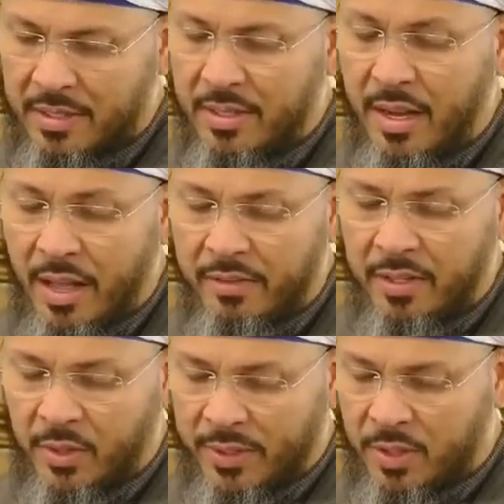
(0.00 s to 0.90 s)
It is
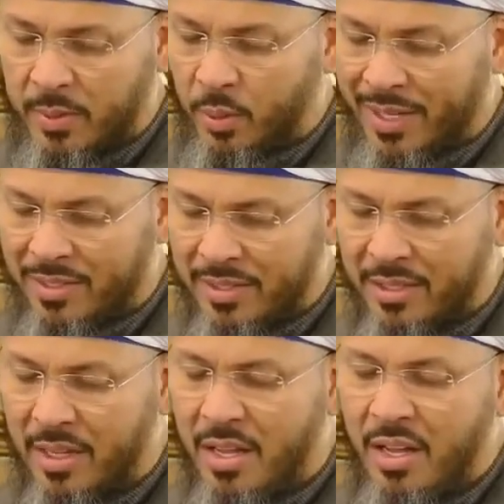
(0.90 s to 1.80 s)
never going to be
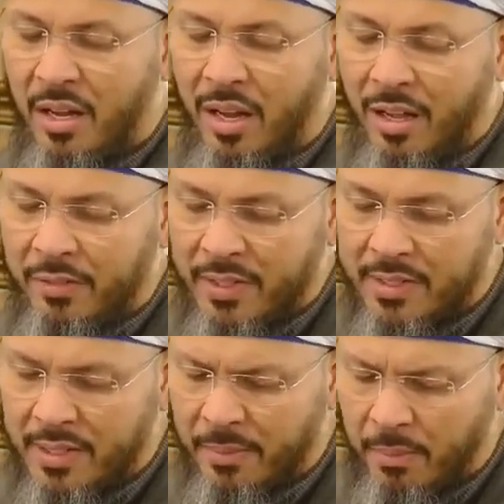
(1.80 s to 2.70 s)
wasted. Love
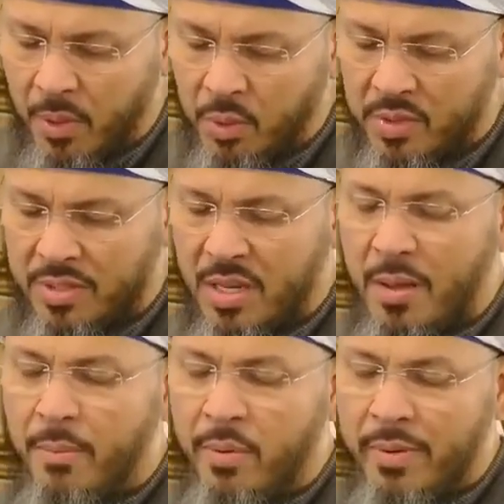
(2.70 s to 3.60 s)
is the most
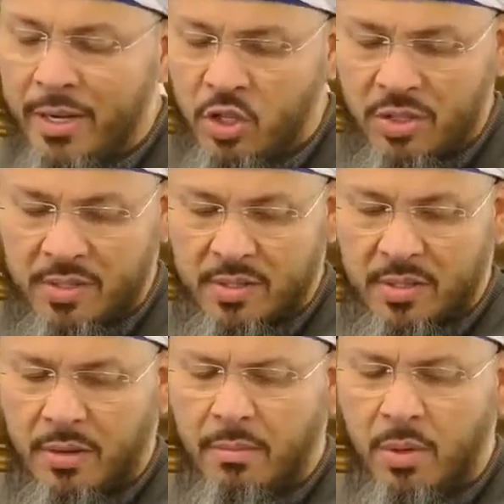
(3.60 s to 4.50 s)

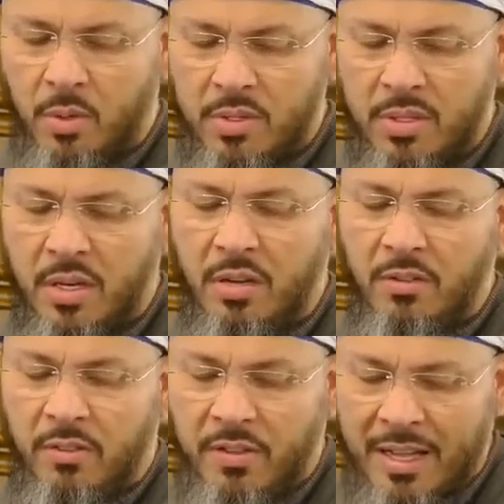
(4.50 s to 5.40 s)
precious, most
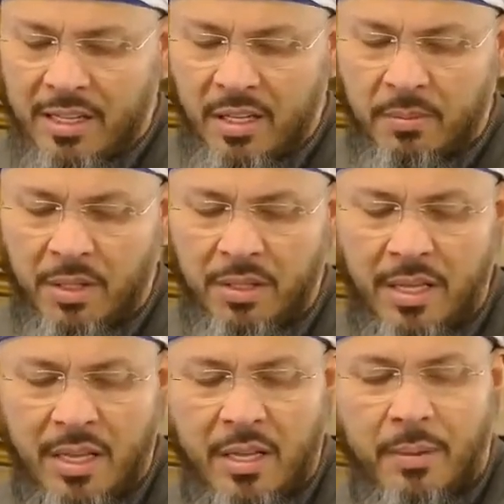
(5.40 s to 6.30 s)

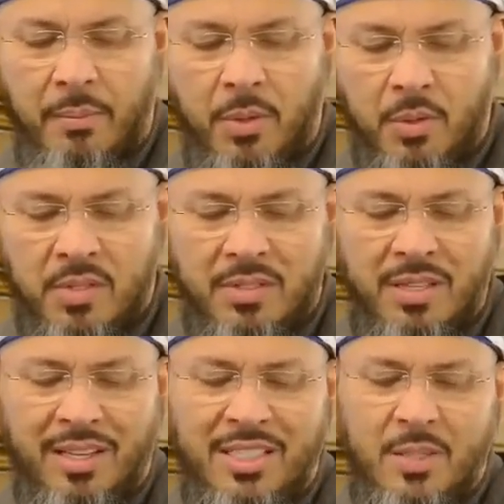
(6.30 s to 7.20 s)
valuable,
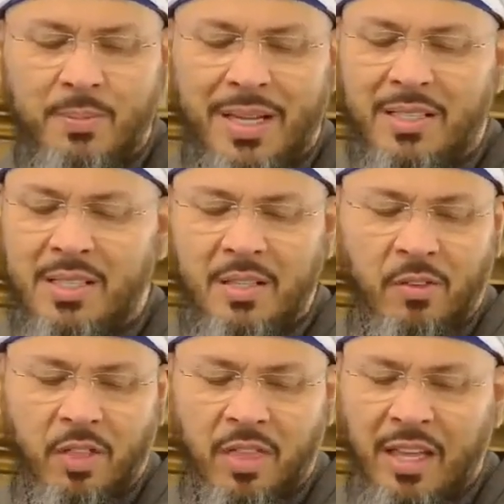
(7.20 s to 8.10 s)
most
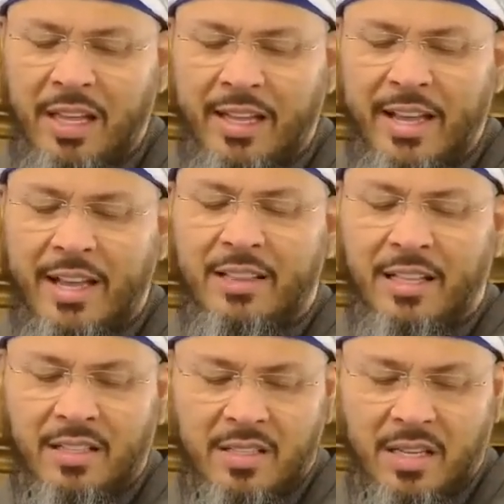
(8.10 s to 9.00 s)
expensive thing
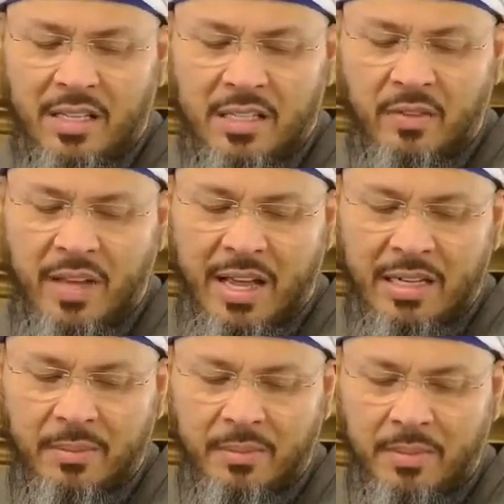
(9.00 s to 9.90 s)
that the sons of
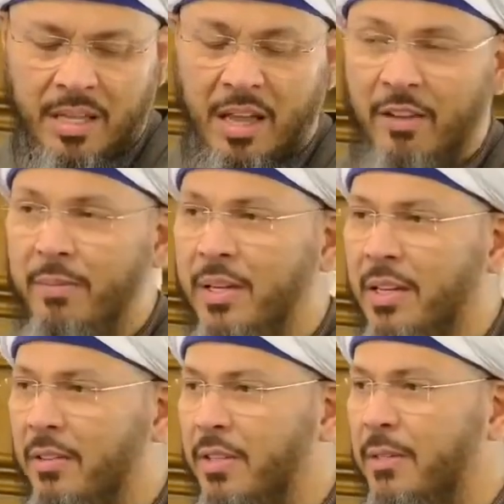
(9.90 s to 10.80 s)
Adam they have
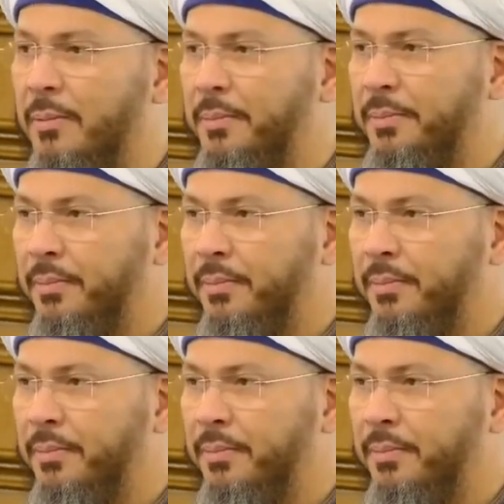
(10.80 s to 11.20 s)
been given.